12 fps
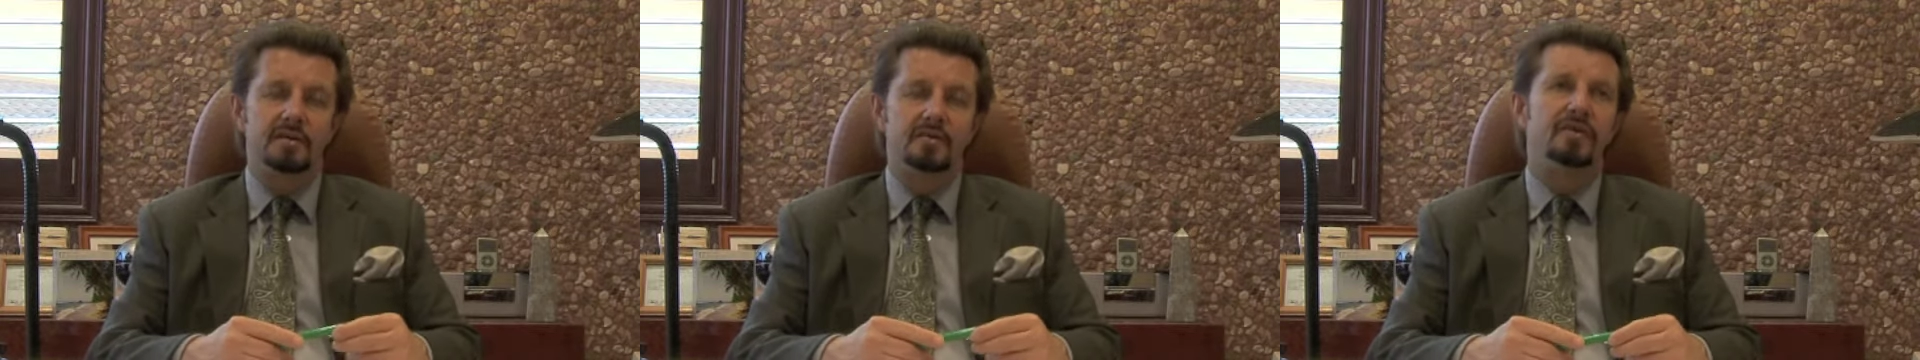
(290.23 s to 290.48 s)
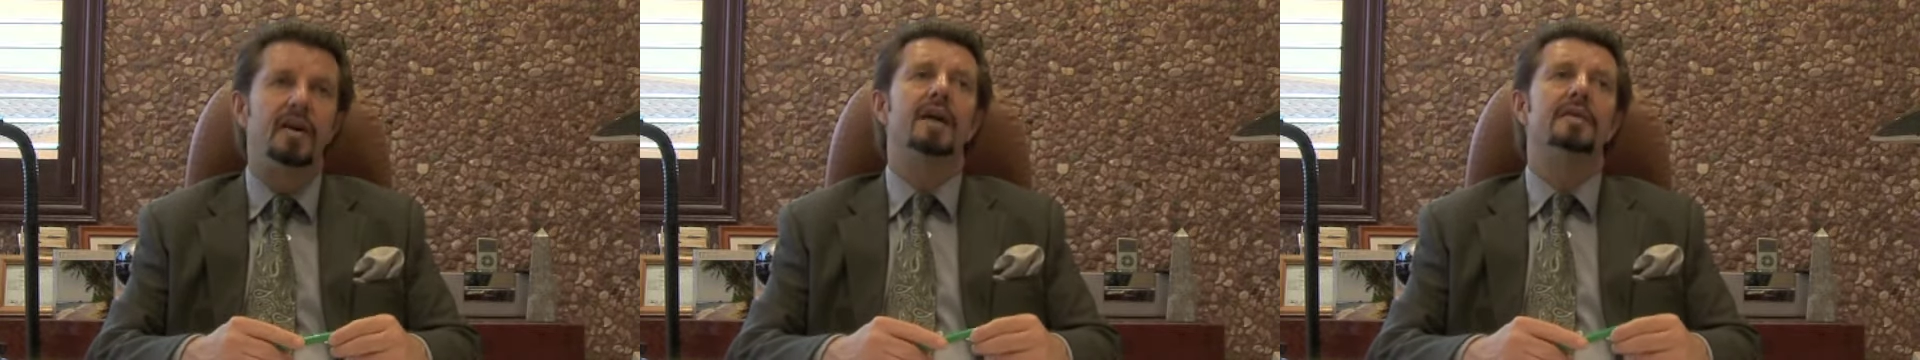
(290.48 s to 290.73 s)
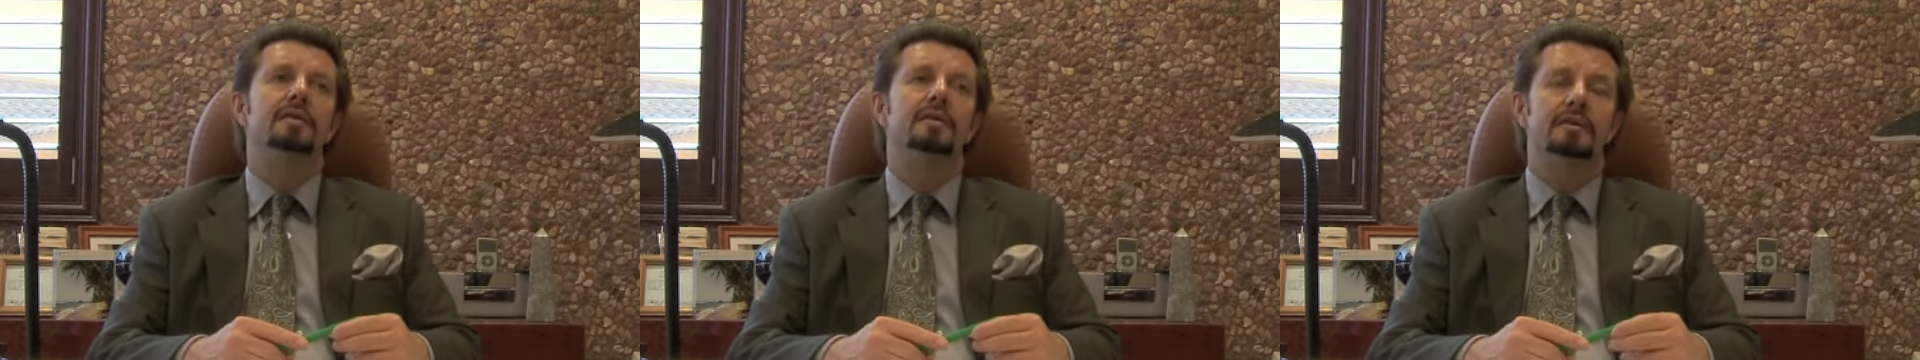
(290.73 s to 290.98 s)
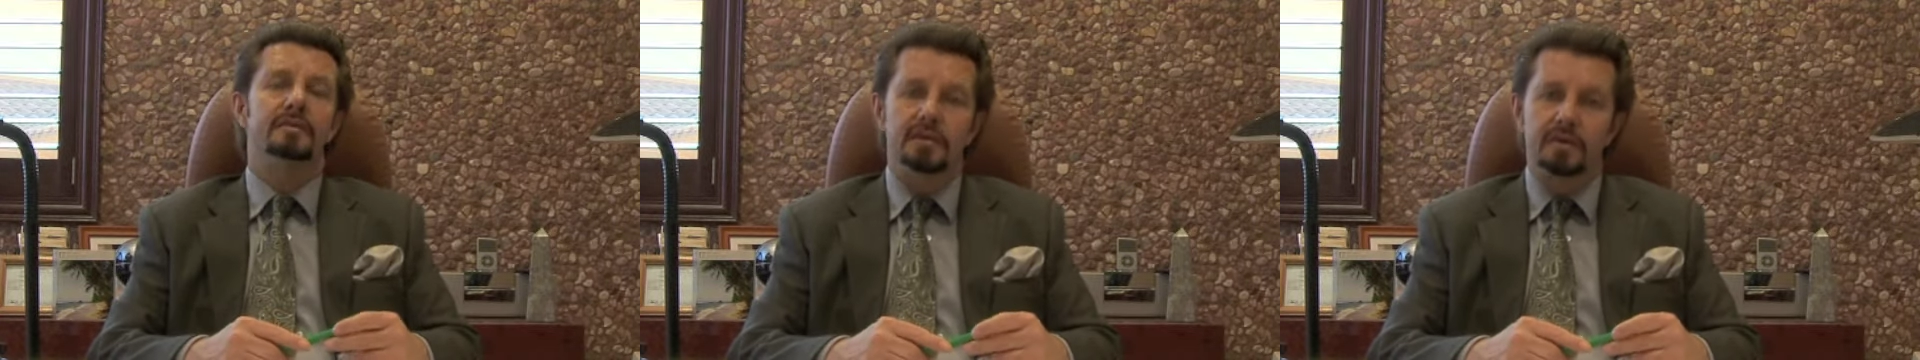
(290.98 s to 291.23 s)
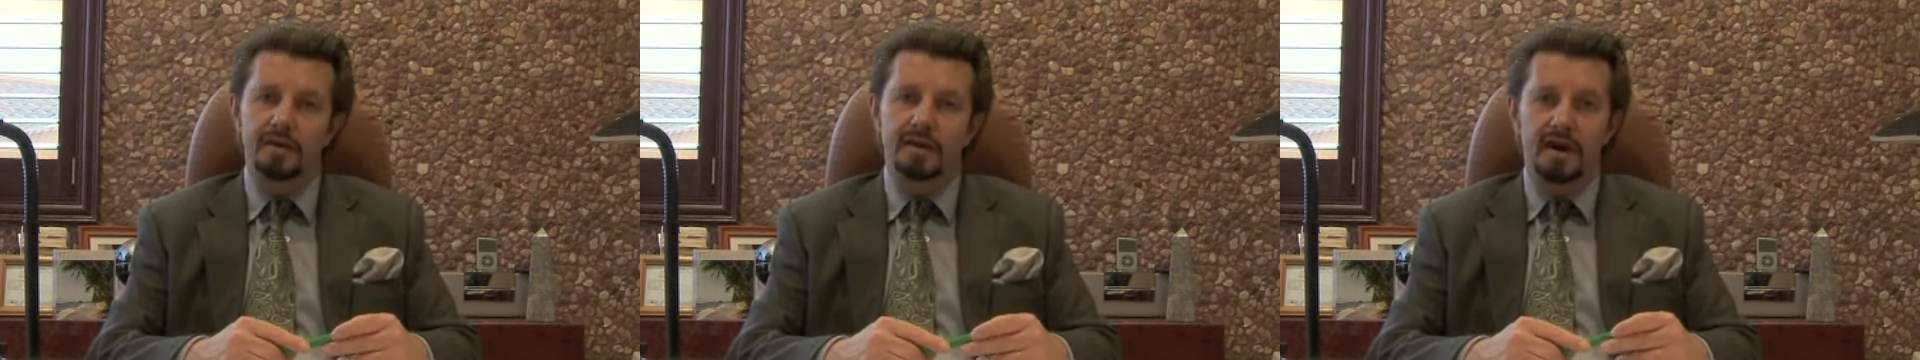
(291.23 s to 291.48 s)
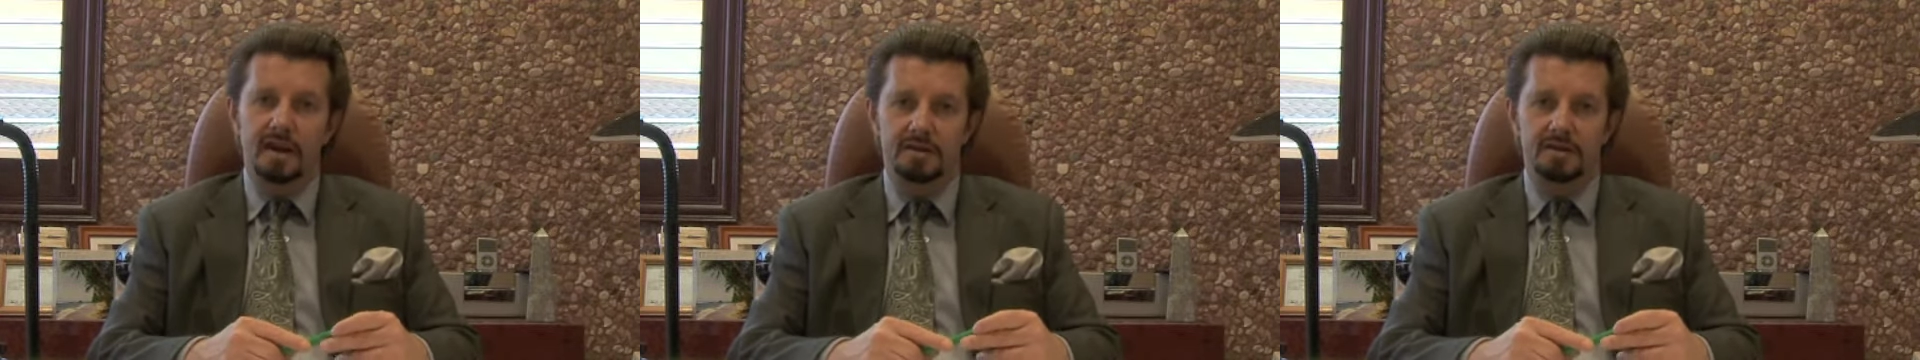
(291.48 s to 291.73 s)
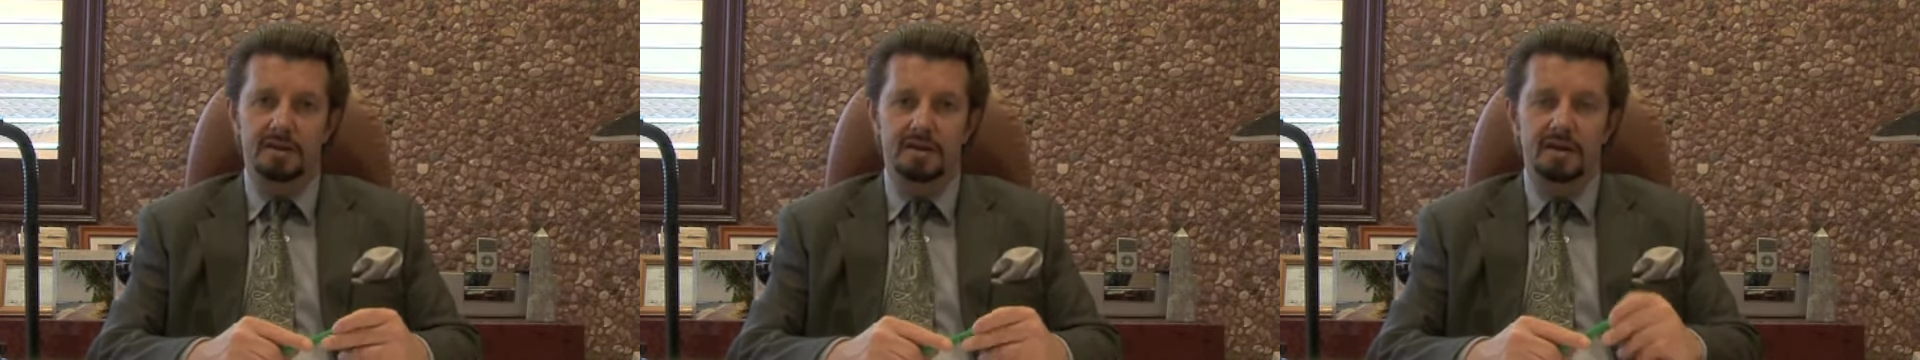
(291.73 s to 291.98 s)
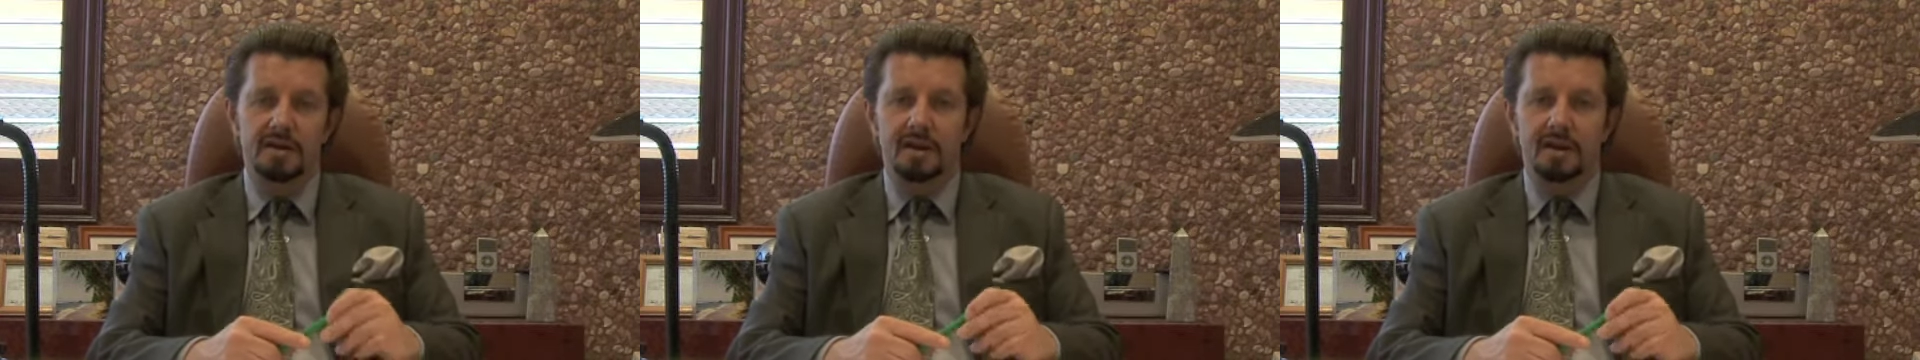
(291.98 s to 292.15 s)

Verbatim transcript: the father of iridology,